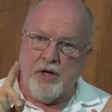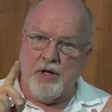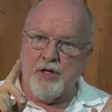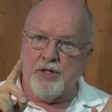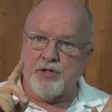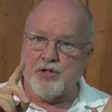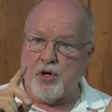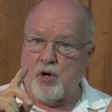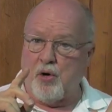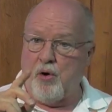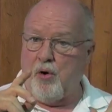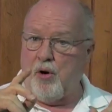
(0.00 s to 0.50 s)

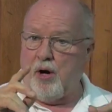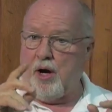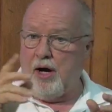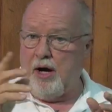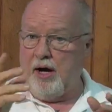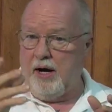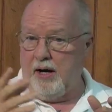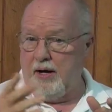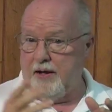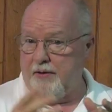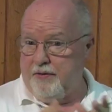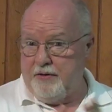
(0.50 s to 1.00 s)

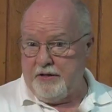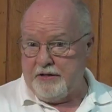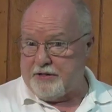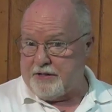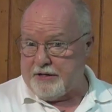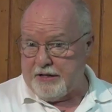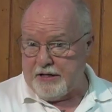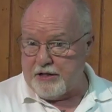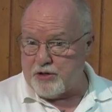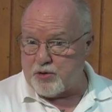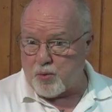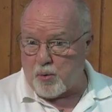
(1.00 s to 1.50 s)
So this
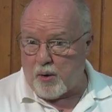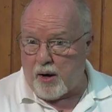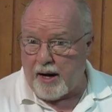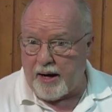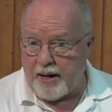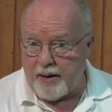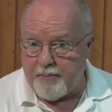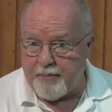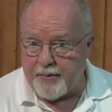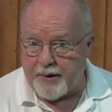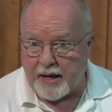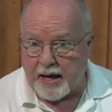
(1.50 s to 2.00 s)
is why
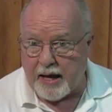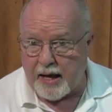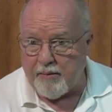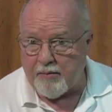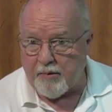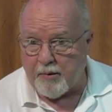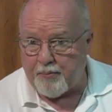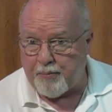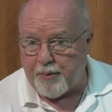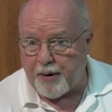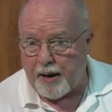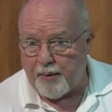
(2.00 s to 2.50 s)
it became
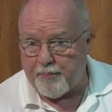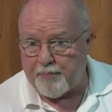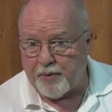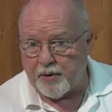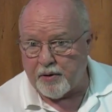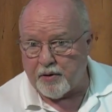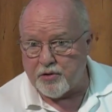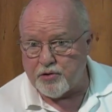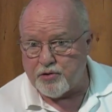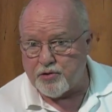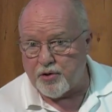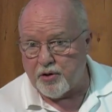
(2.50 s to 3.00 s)
a
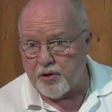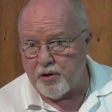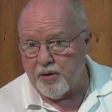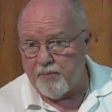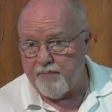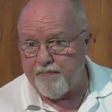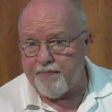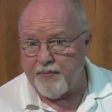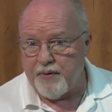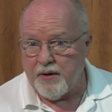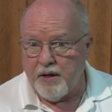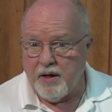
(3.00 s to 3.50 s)
popular
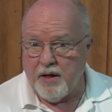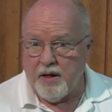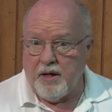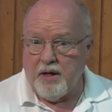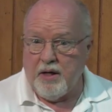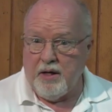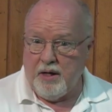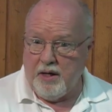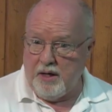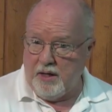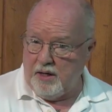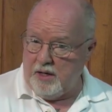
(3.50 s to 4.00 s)
term
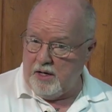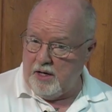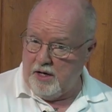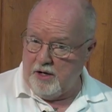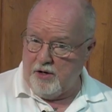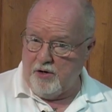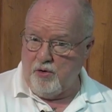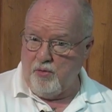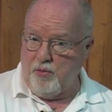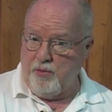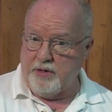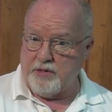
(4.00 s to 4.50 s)
in
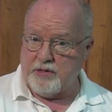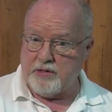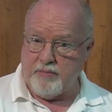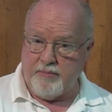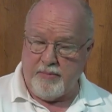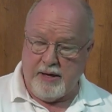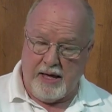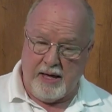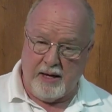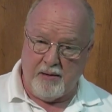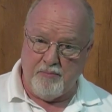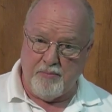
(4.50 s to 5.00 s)
Hinduism
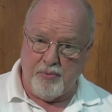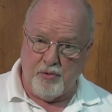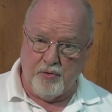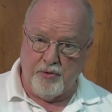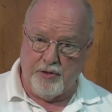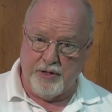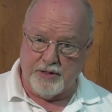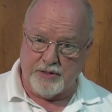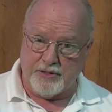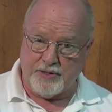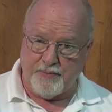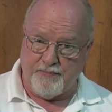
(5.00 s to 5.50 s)
and
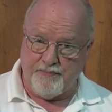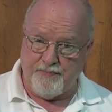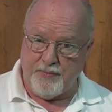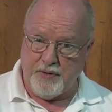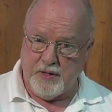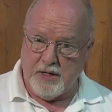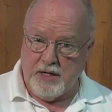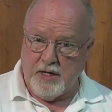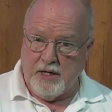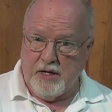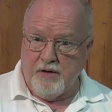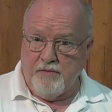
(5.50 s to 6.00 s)
Buddhism.
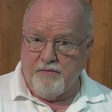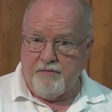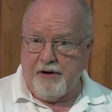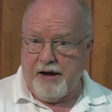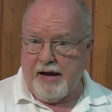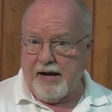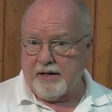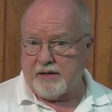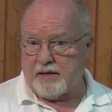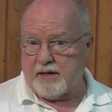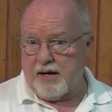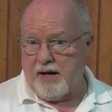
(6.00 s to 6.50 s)
In
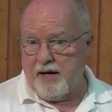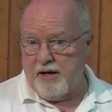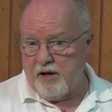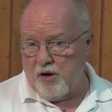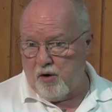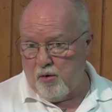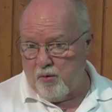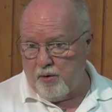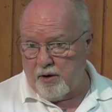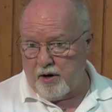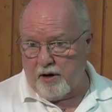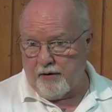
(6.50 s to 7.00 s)
fact, I
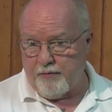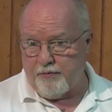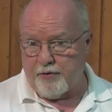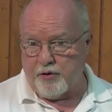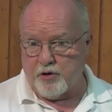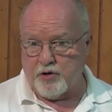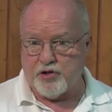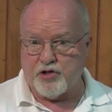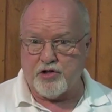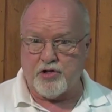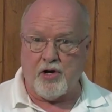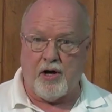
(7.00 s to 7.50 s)
know when I
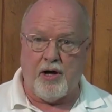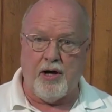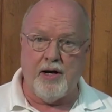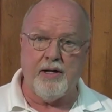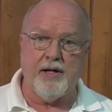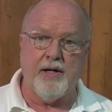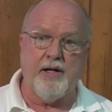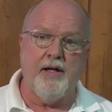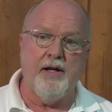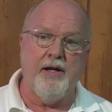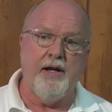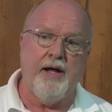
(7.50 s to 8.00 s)
first taught
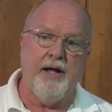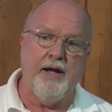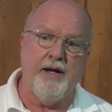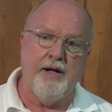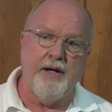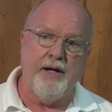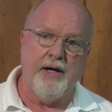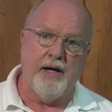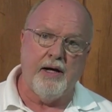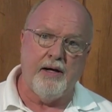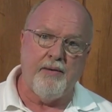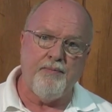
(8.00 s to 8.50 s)
in
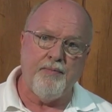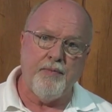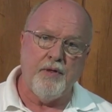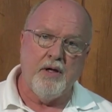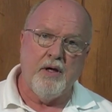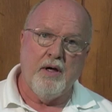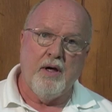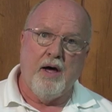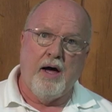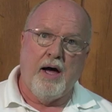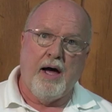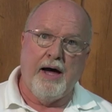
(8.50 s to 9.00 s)
India,
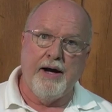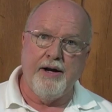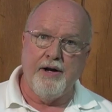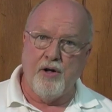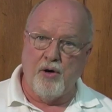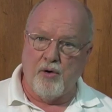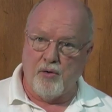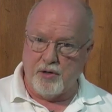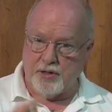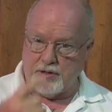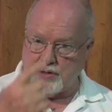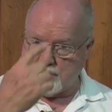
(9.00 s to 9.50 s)
I
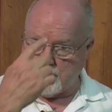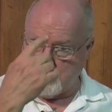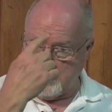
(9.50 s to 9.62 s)
noticed